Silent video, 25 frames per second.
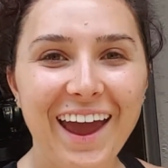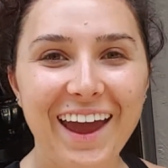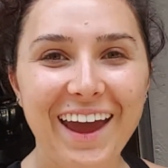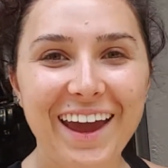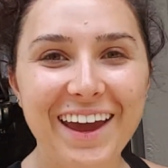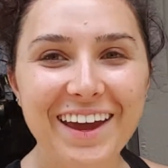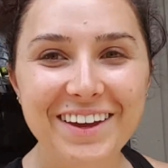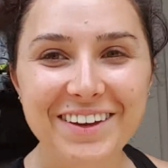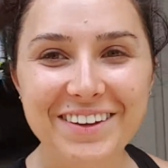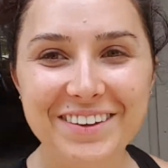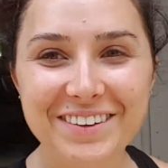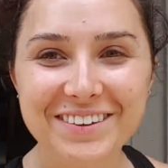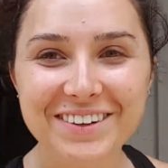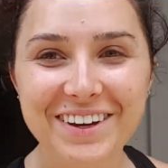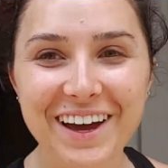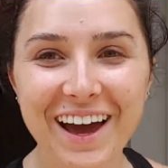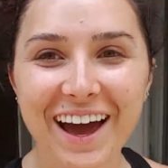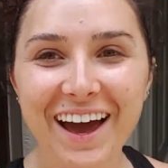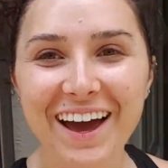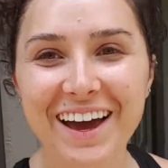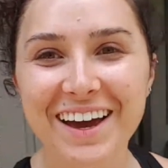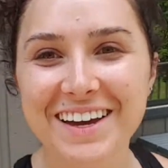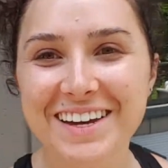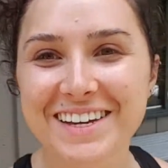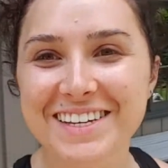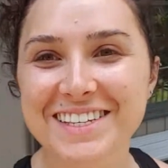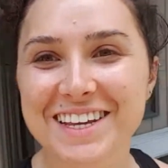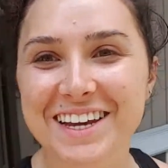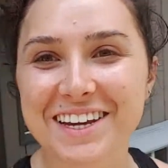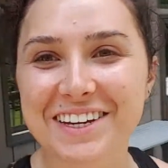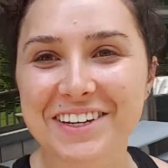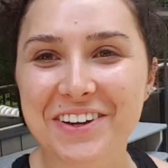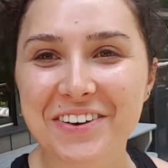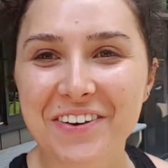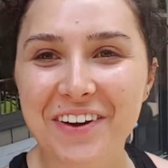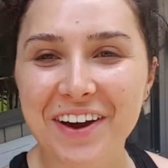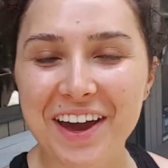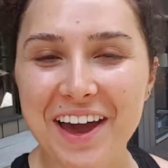Hey you guys,
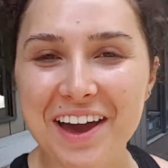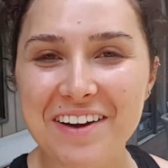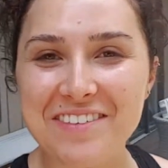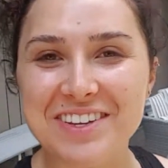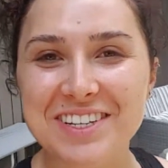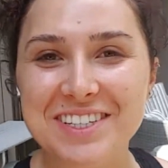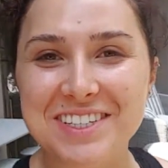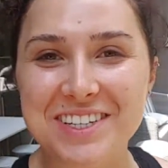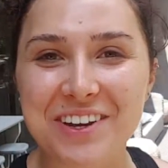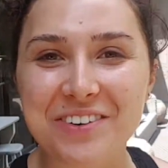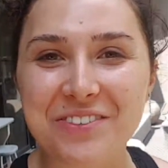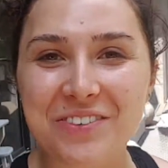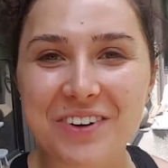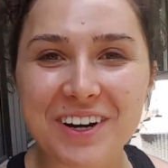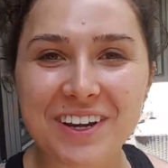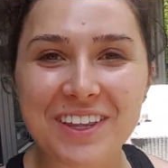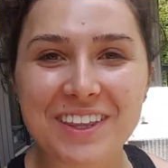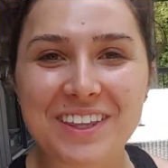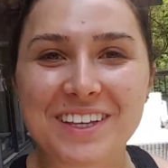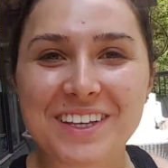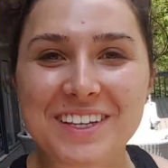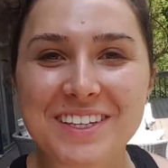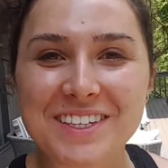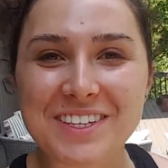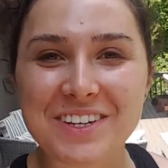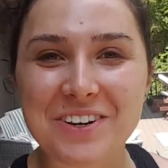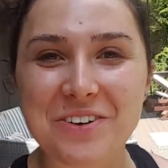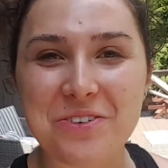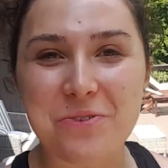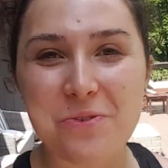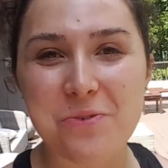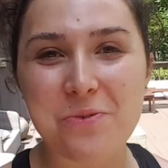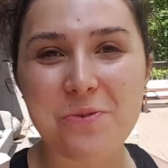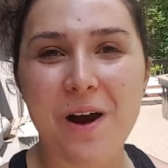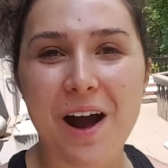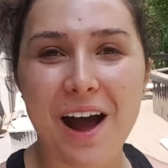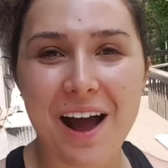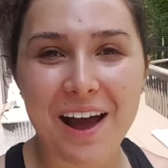I know I haven't done one of these in
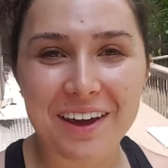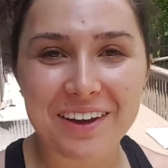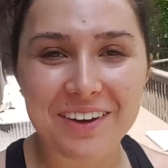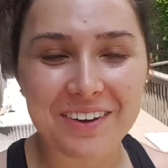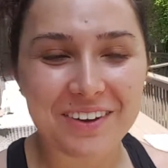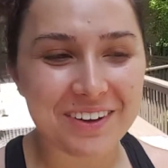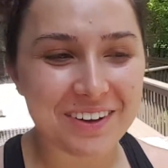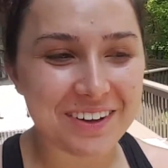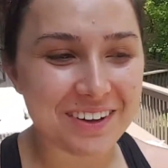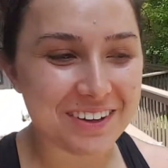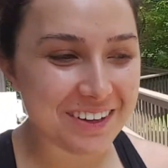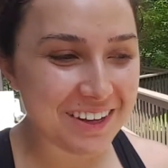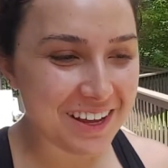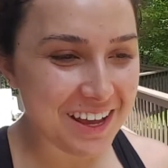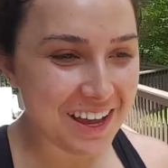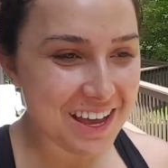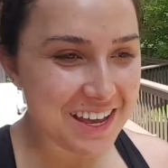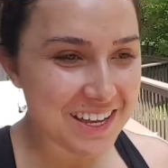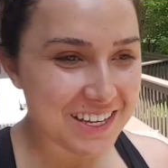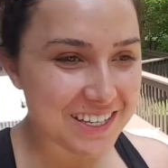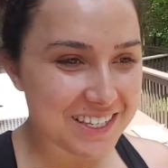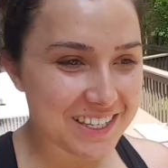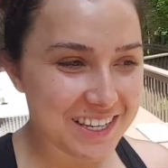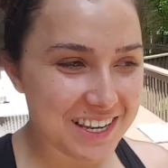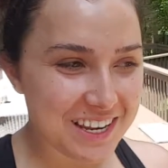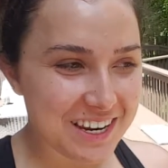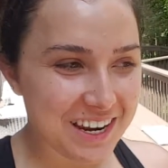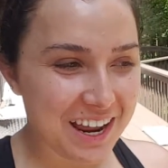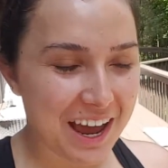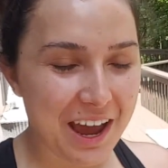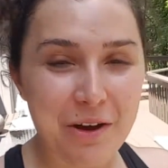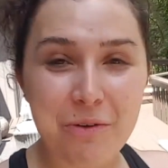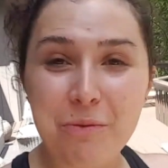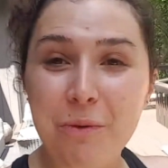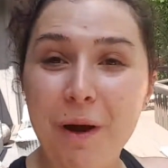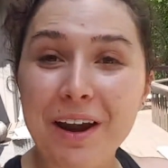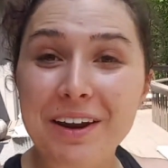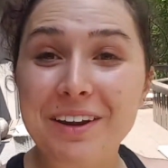a while, then
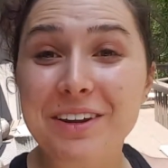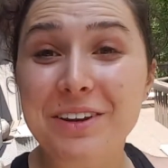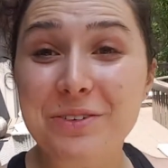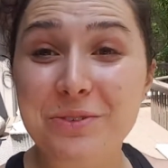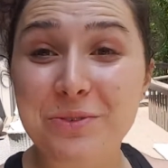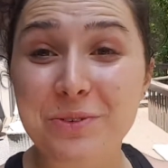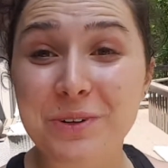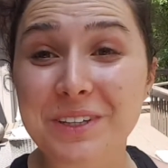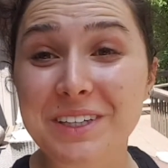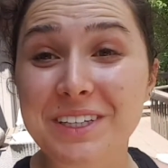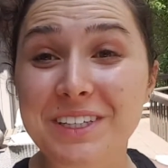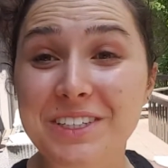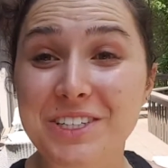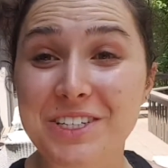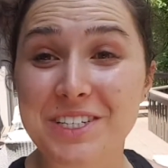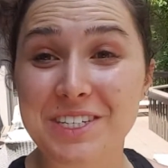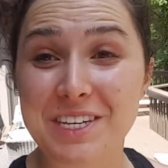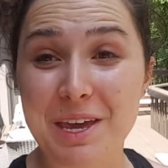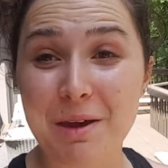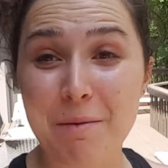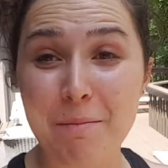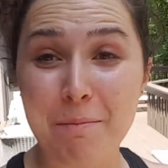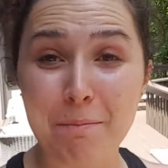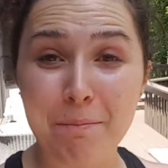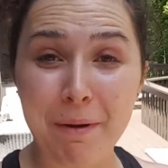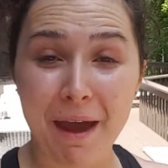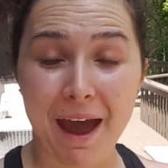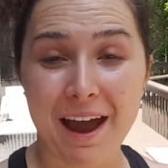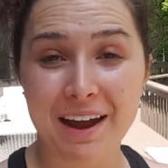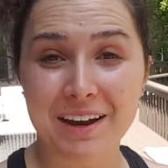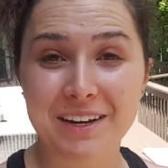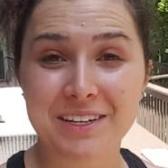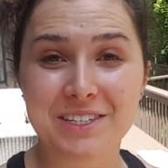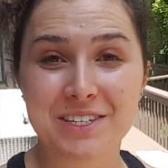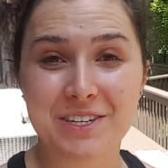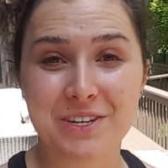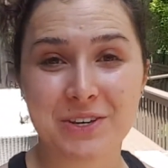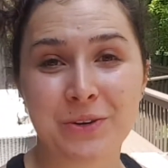I wanted to really just get
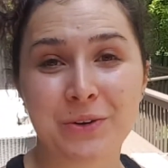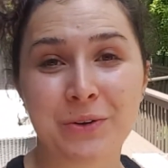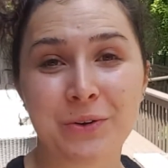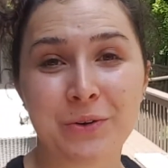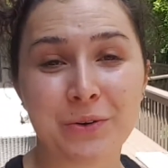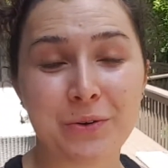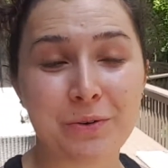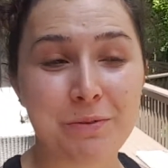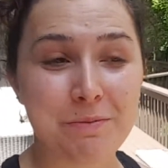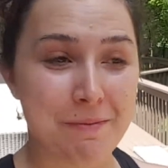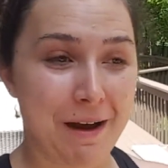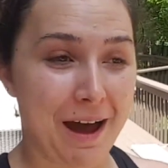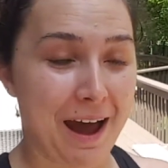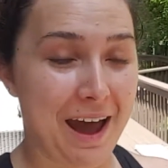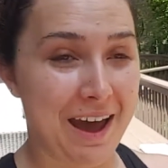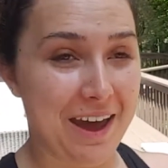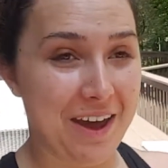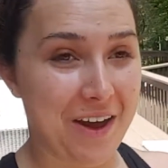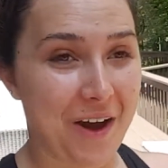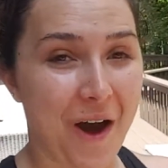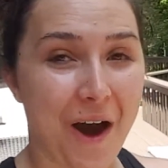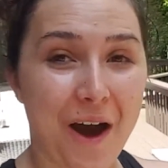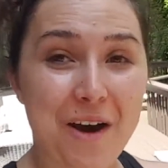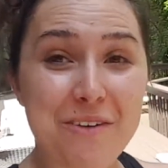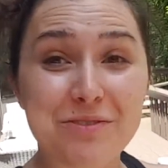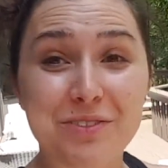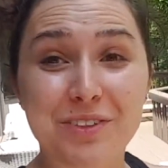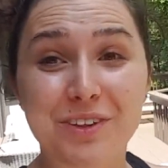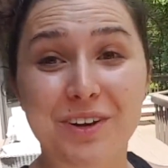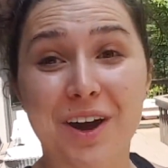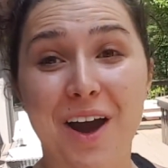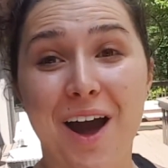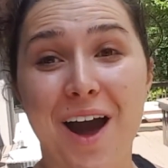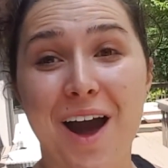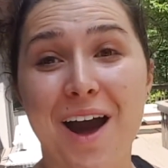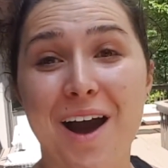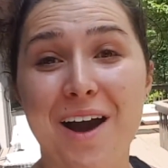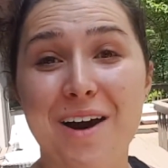back to my off
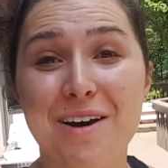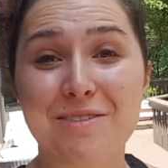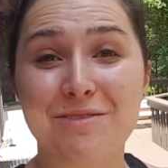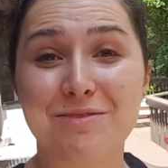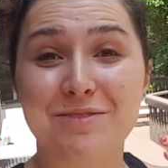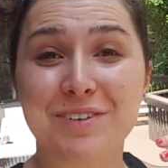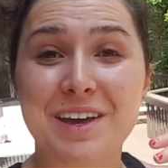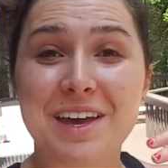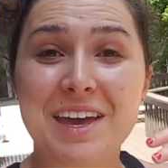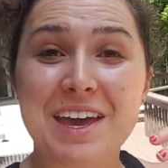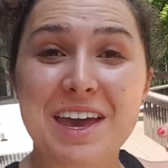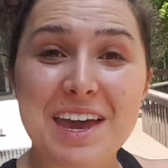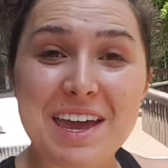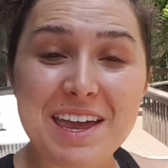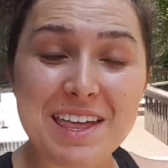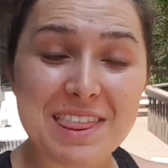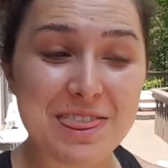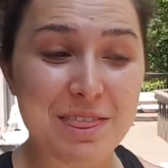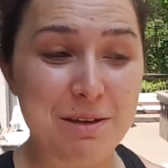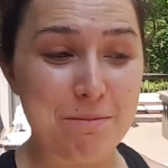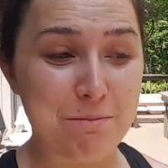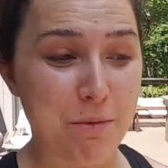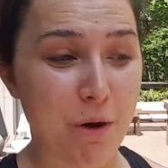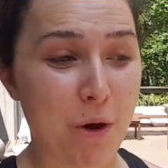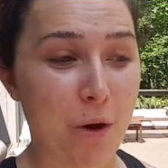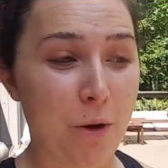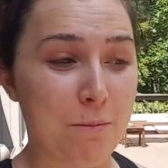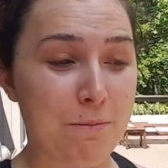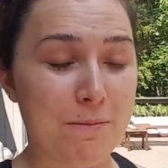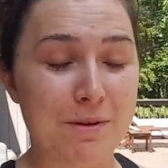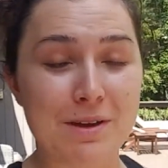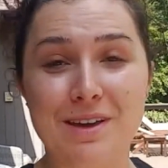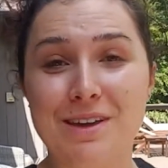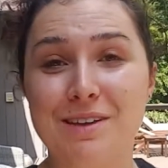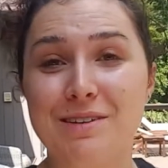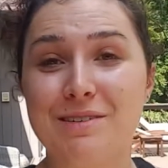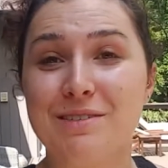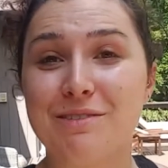the cuff, in the
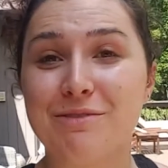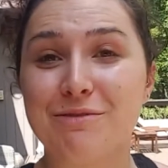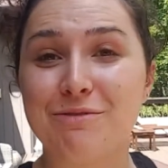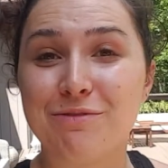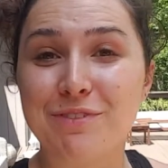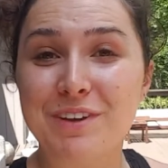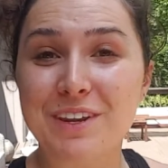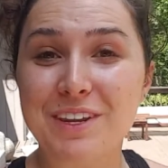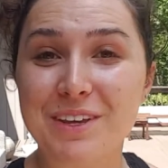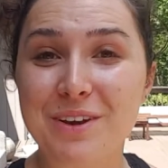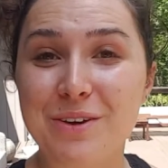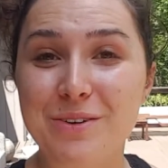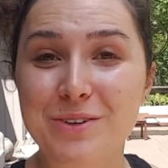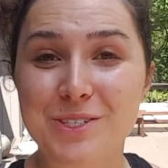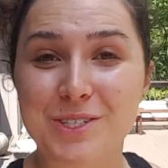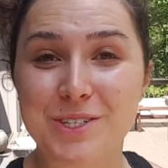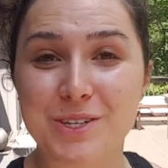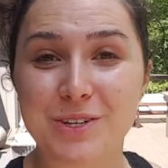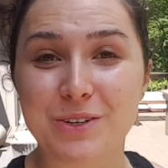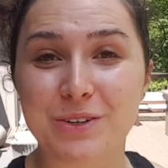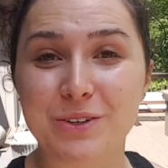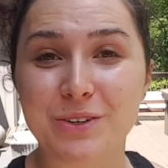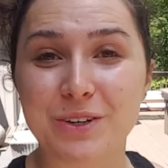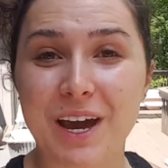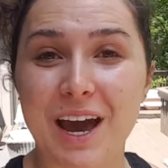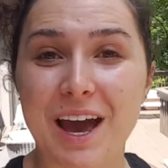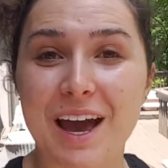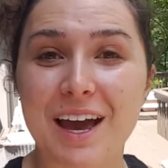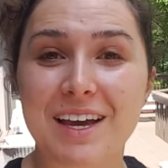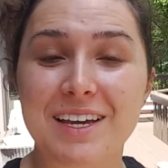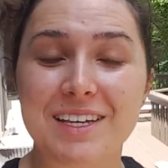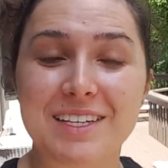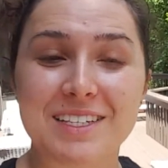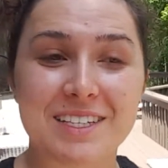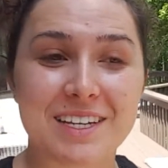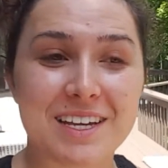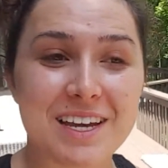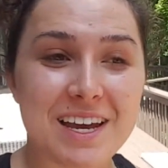moment videos to you
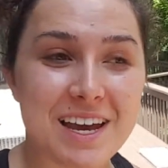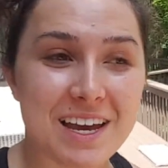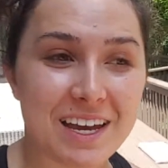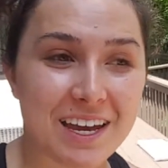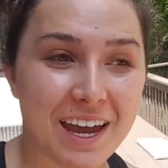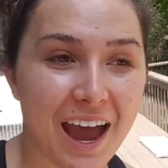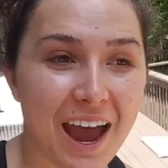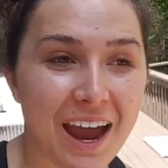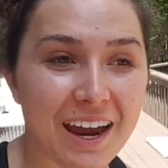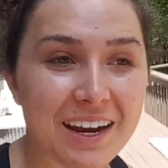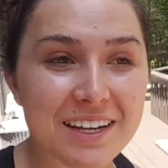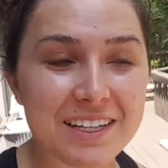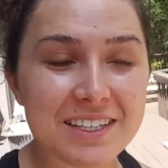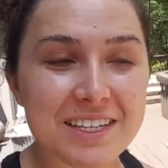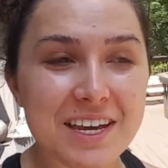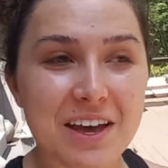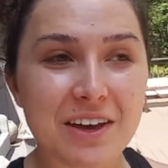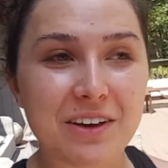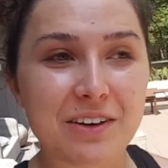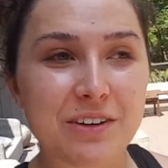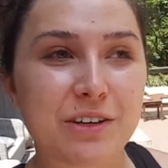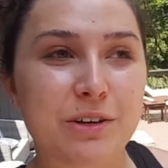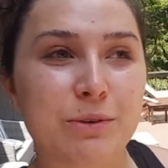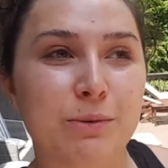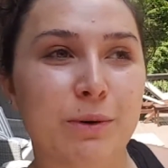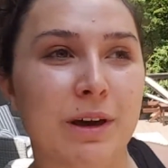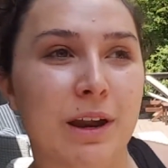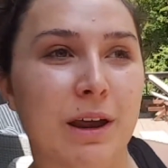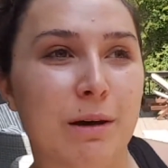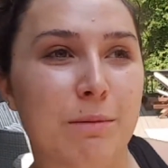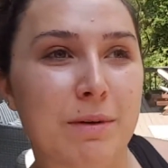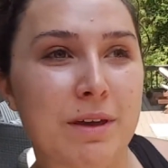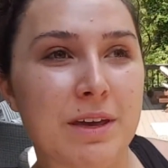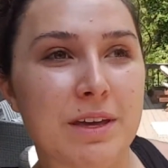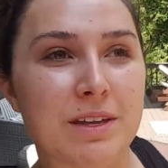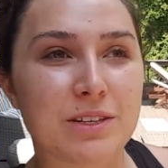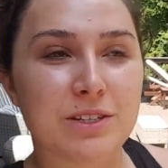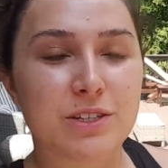guys, kind of telling you what
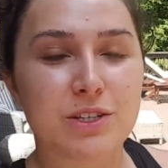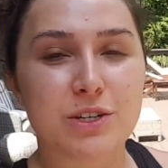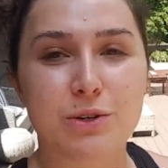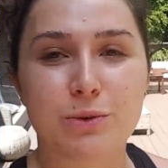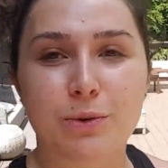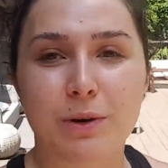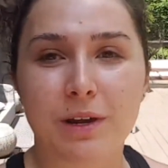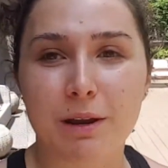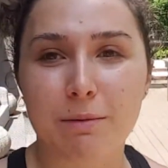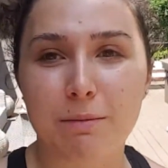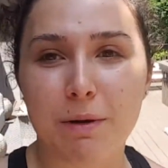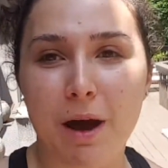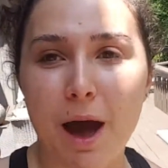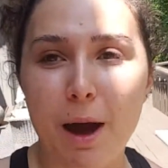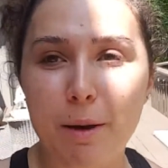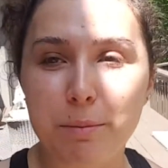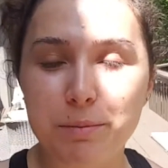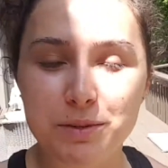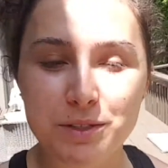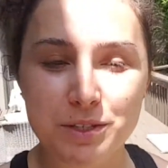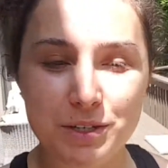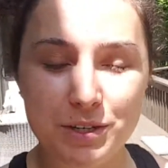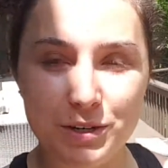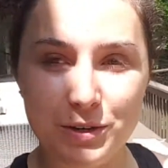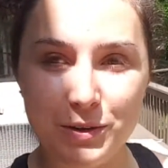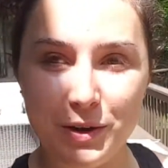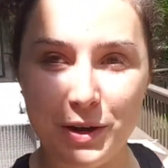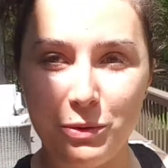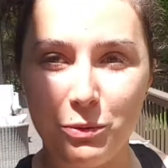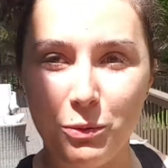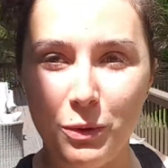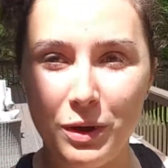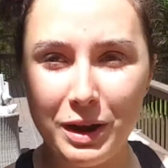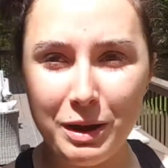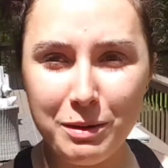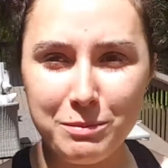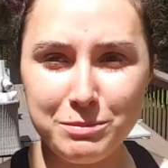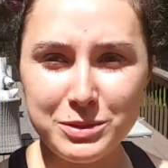I'm into, what I'm up to,
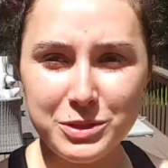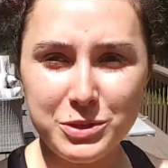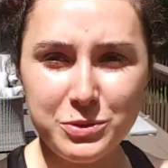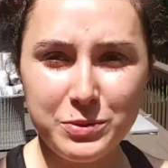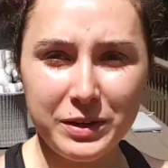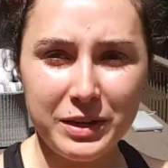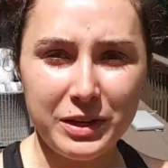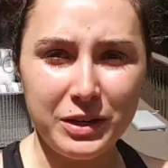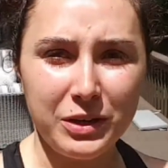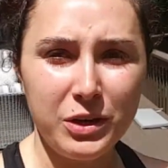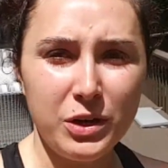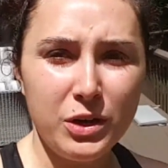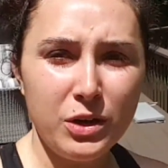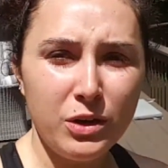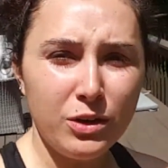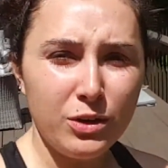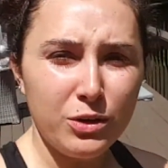and what I'm doing.